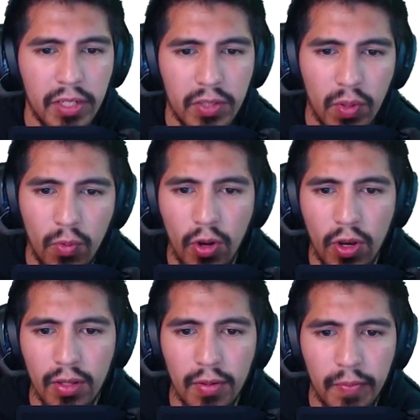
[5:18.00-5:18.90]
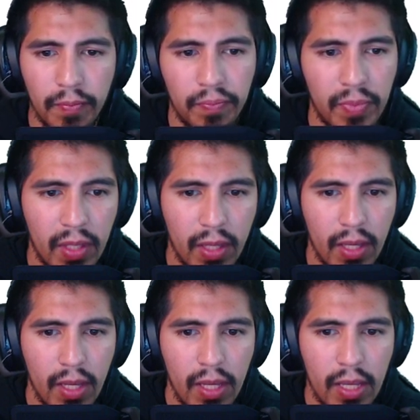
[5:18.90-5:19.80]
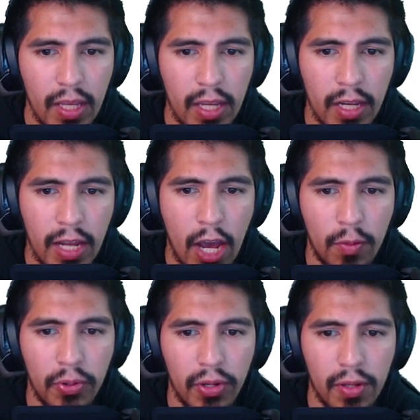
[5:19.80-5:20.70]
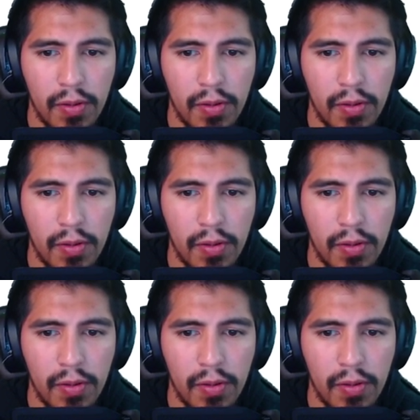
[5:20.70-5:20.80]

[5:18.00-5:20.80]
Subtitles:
we want in output.